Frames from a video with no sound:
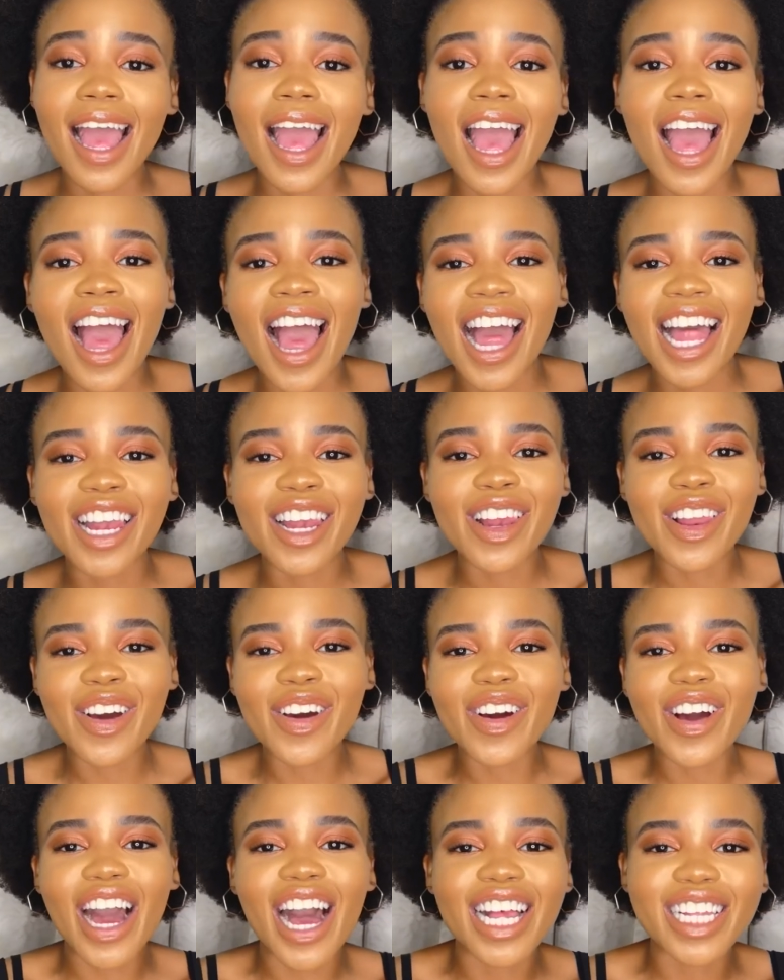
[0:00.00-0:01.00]

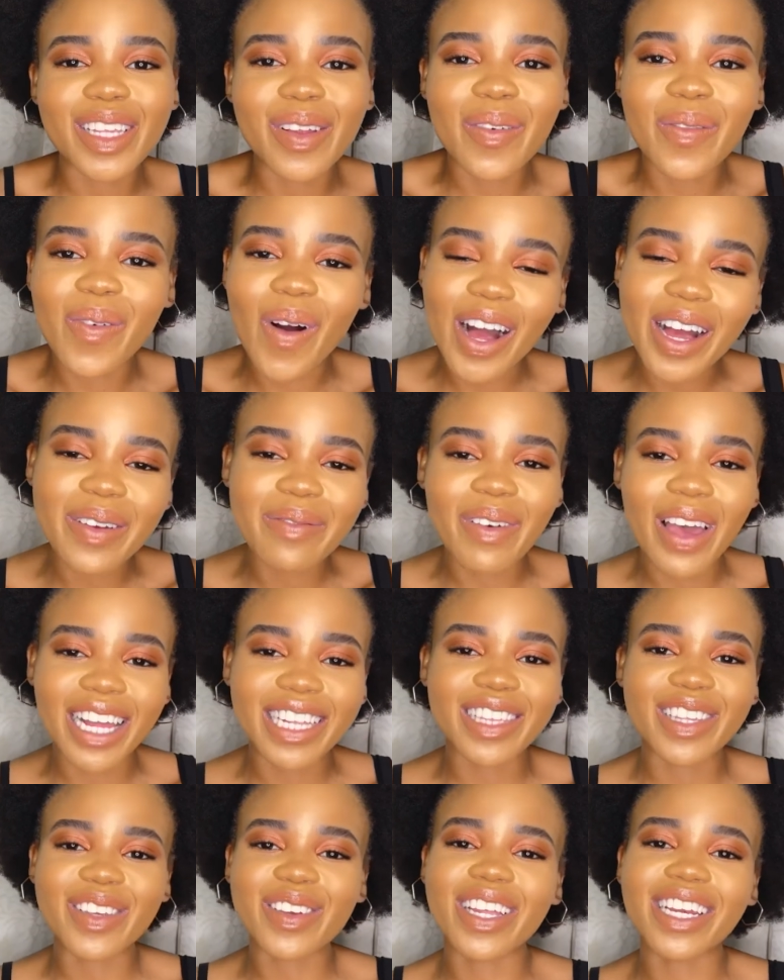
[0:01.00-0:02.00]
Hello guys, welcome
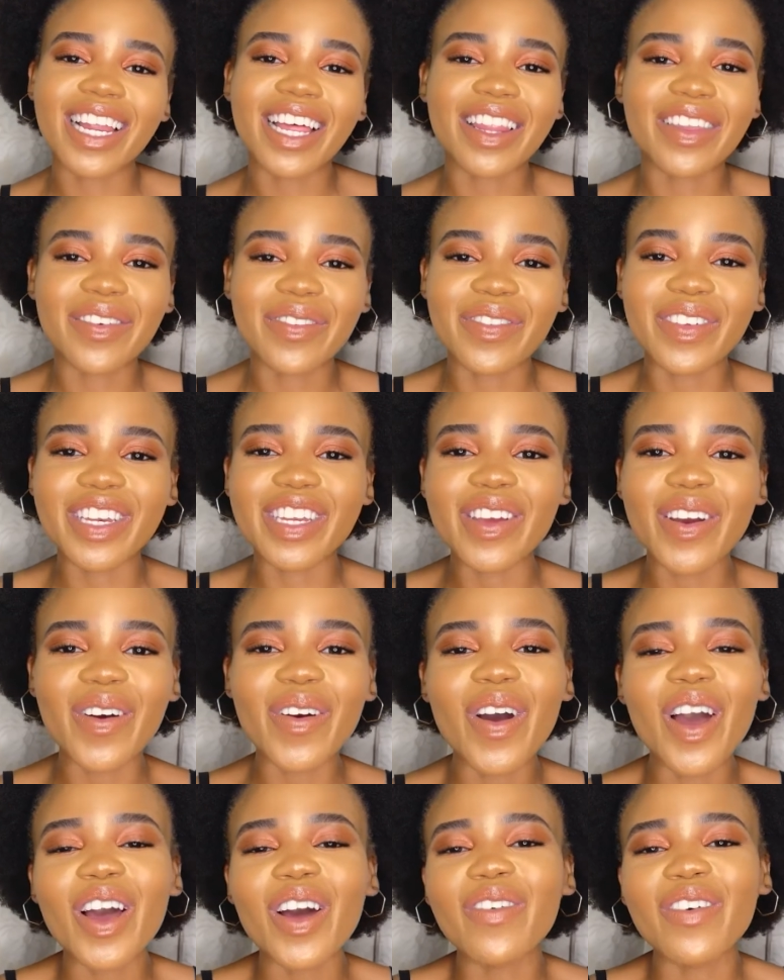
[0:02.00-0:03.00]
back to another
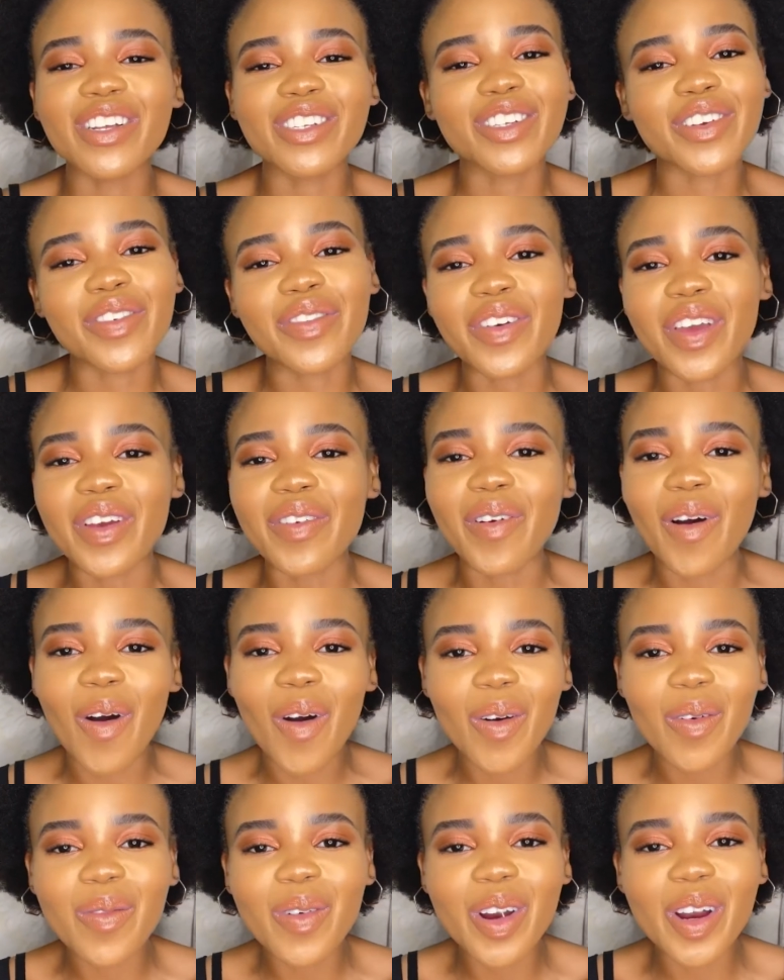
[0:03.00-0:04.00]
video with your fave
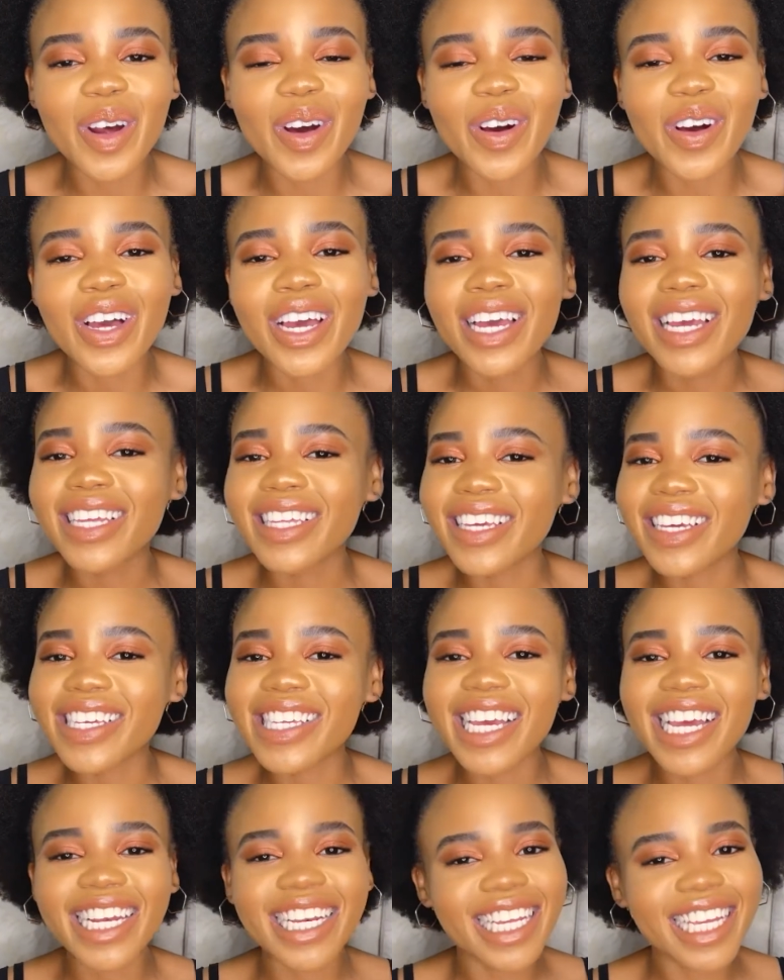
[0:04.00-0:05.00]
homegirl. You're
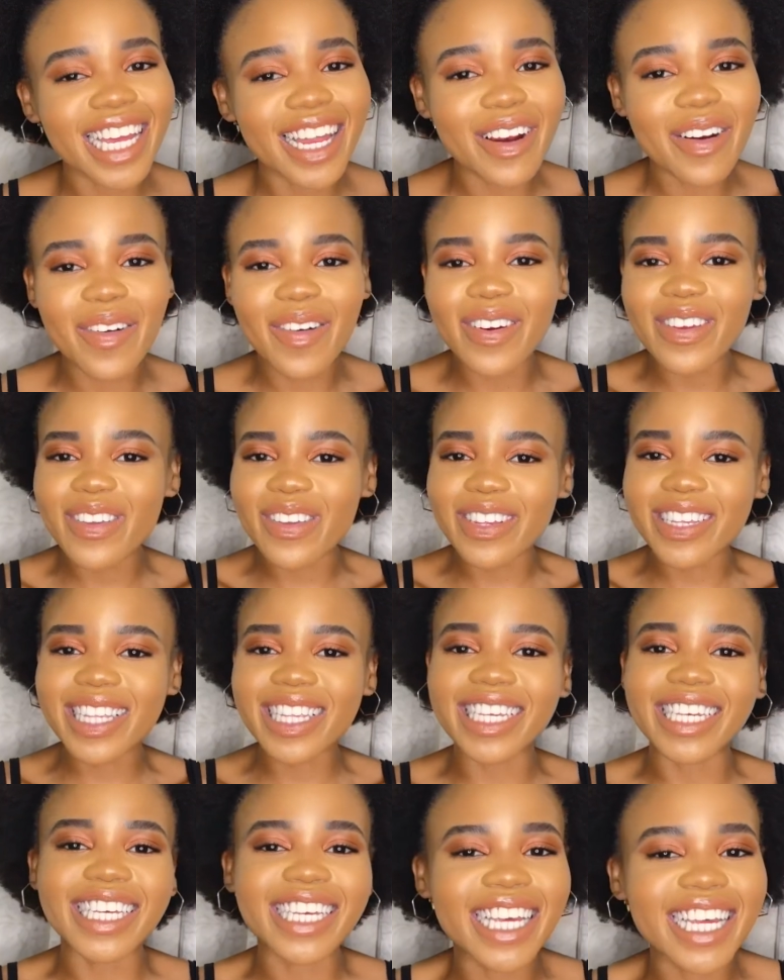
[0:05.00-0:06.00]
here to get all your
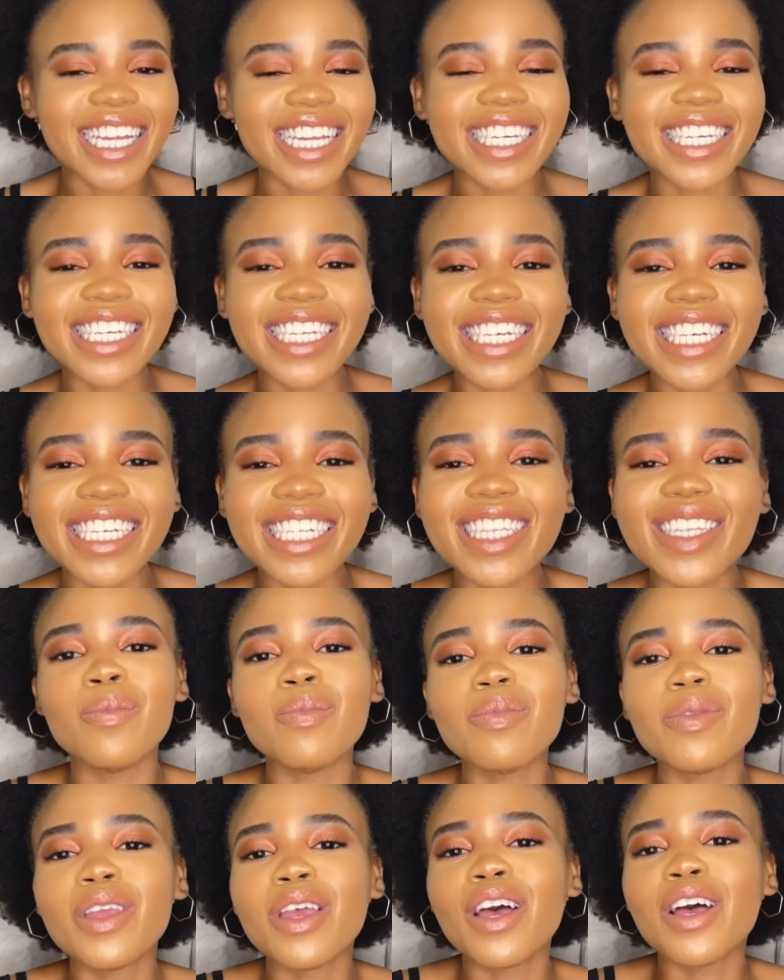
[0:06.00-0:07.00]
skincare needs.
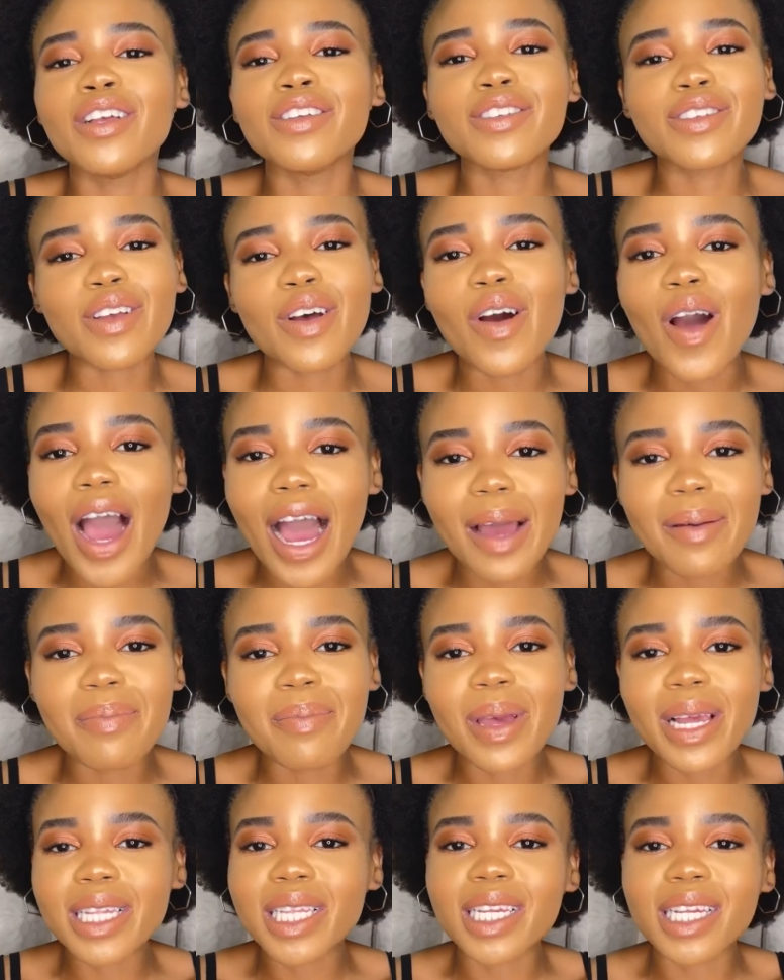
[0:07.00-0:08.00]
So I
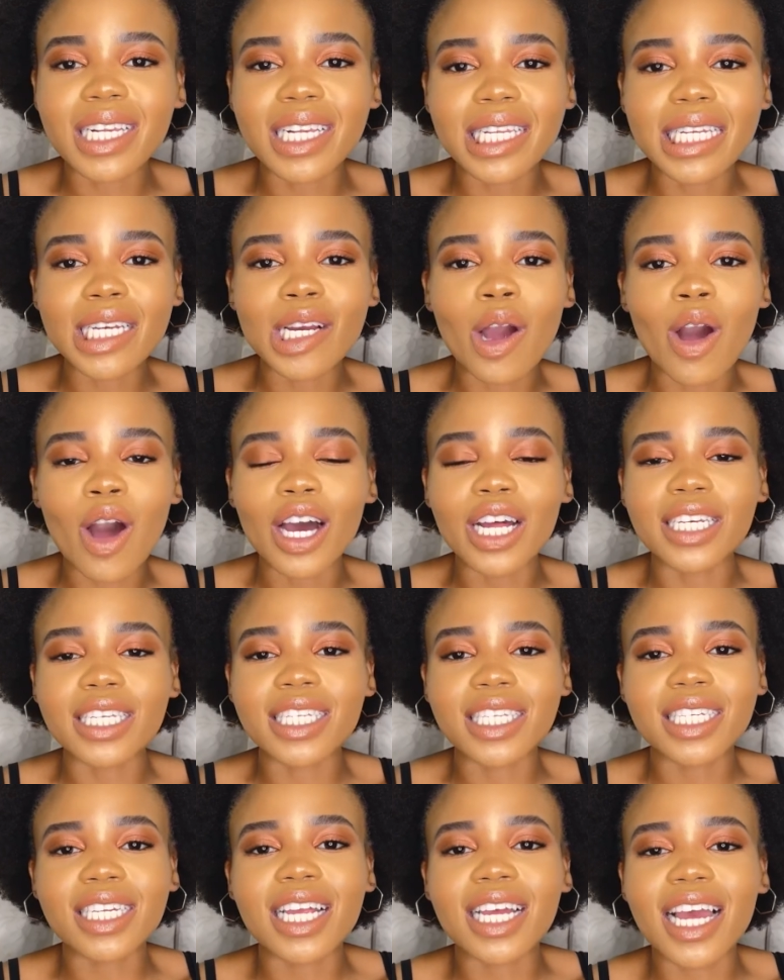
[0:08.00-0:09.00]
basically
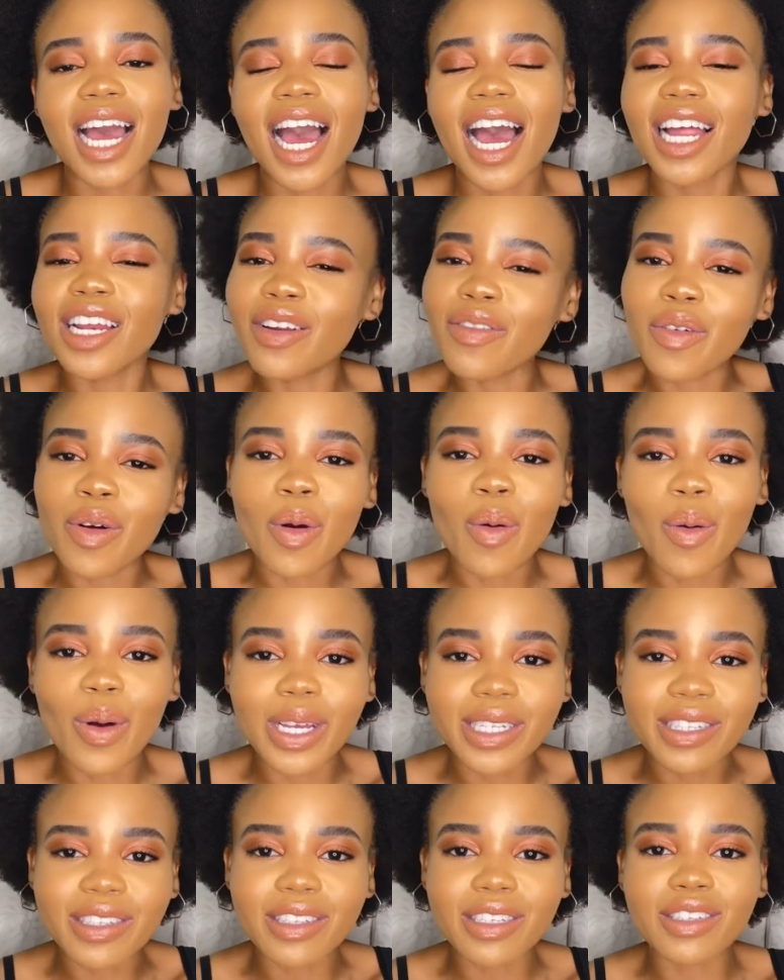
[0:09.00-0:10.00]
got kind of
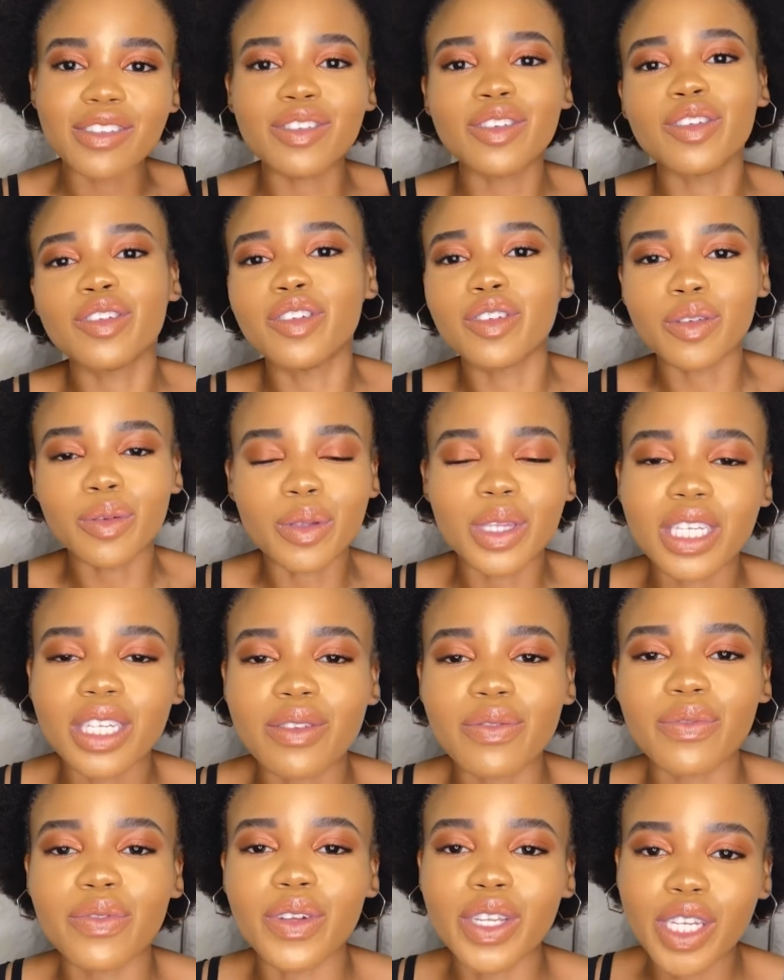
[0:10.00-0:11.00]
requested to do
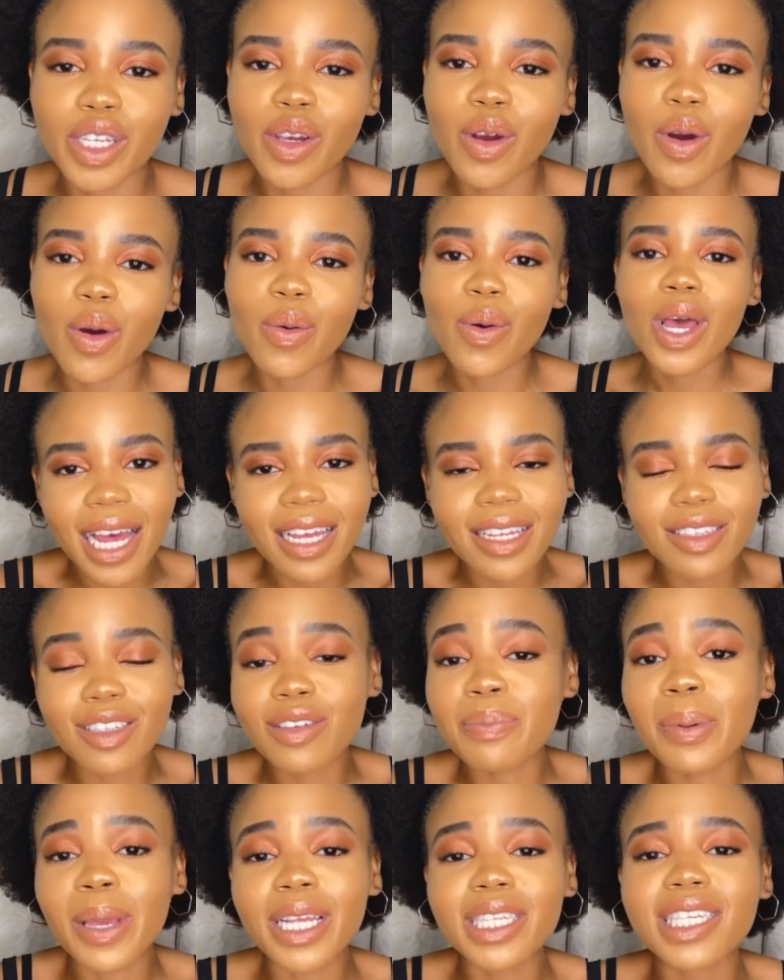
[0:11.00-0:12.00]
this video
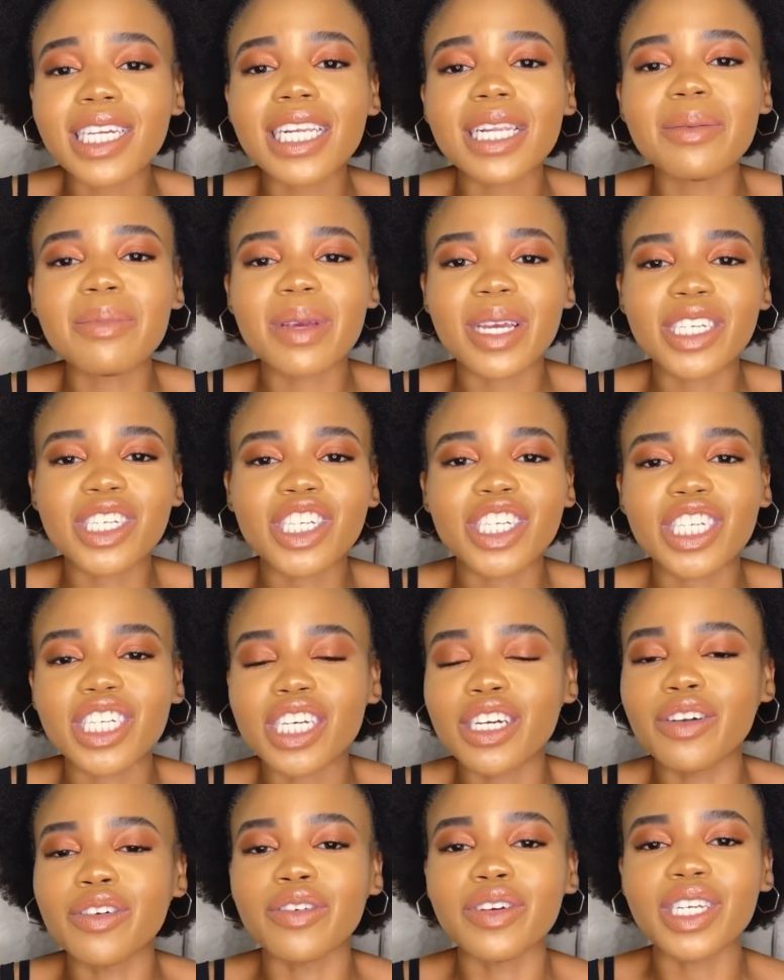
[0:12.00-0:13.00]
to basically mention
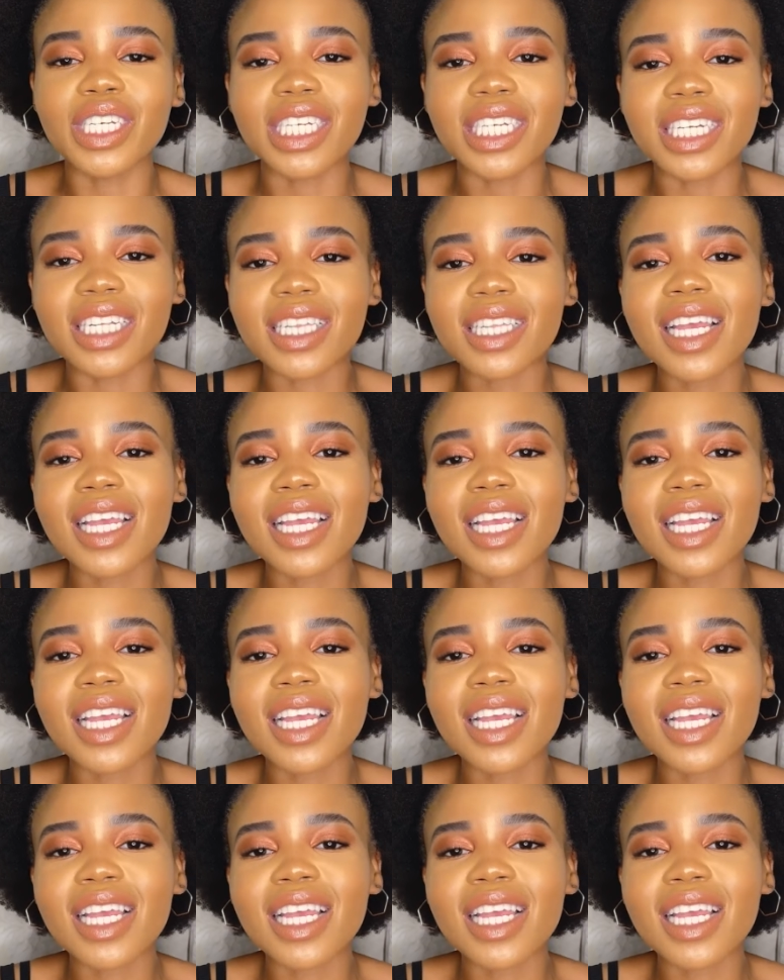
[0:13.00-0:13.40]
ingredients